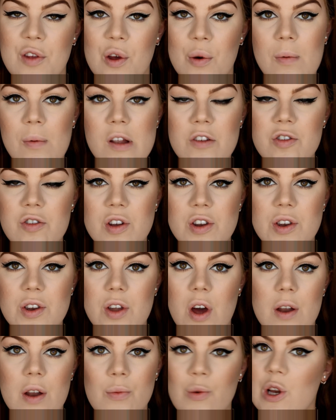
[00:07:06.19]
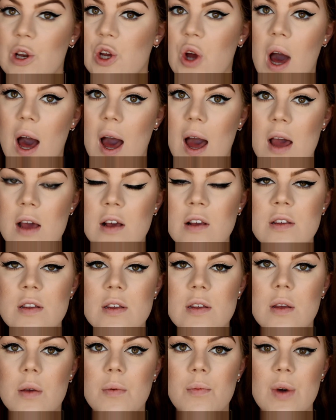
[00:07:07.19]
So once you're done with your
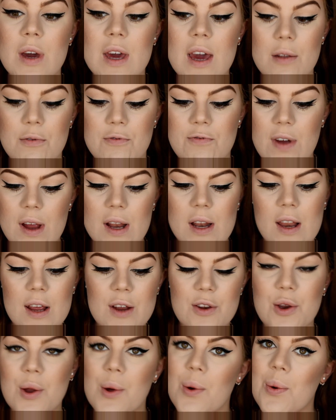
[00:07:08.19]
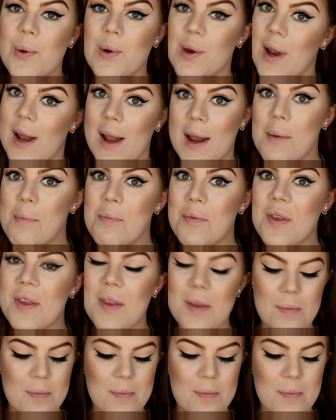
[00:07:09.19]
eyes, we can finally do the lips.